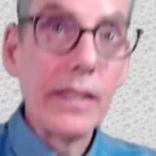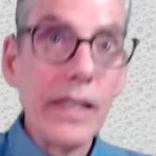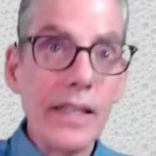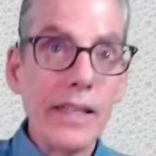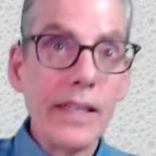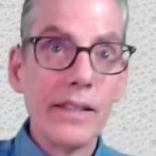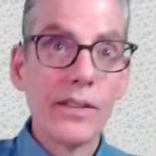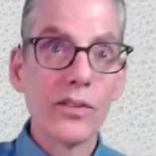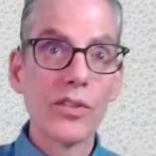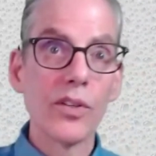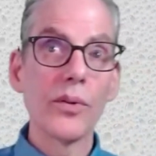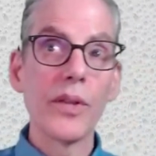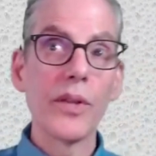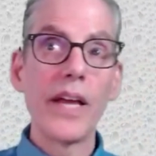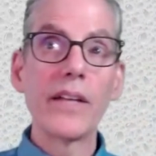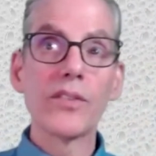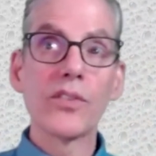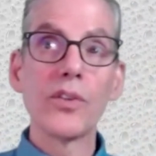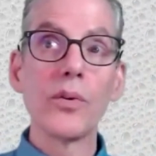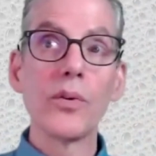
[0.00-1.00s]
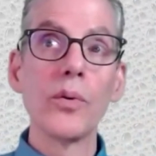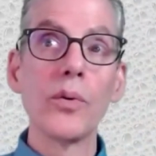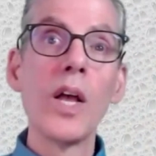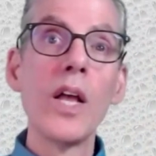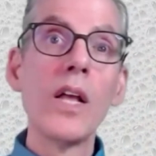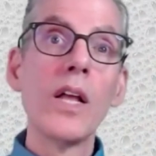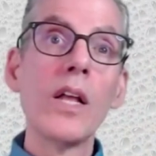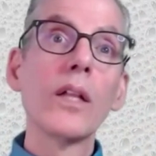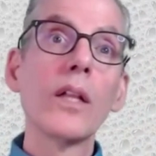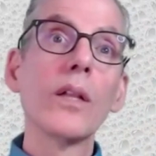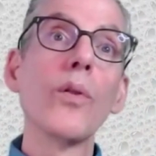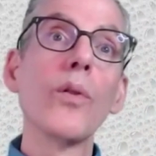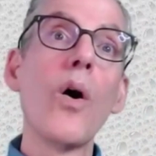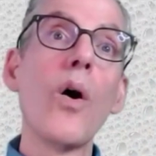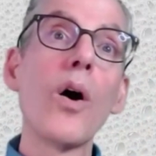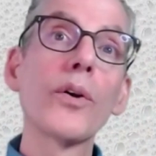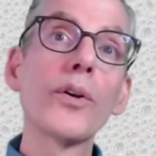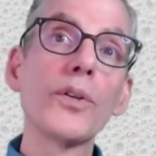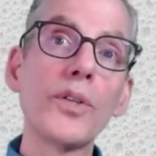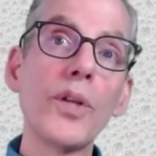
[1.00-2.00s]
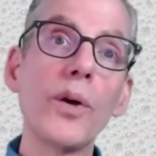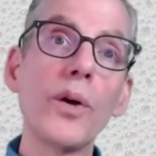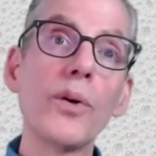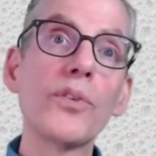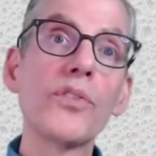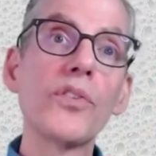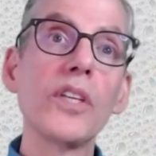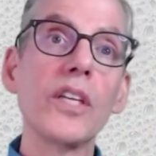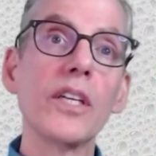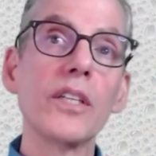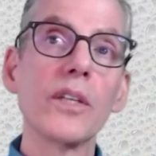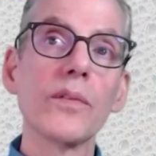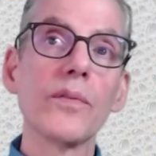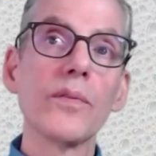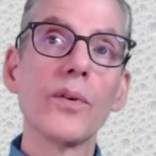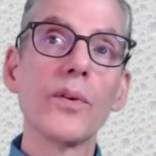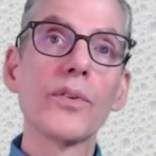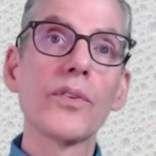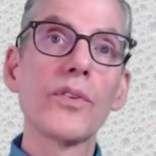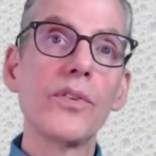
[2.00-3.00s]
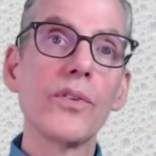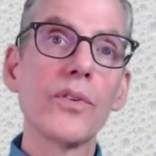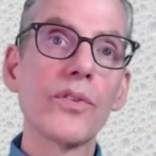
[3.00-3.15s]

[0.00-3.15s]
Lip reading: And so longer dosing intervals,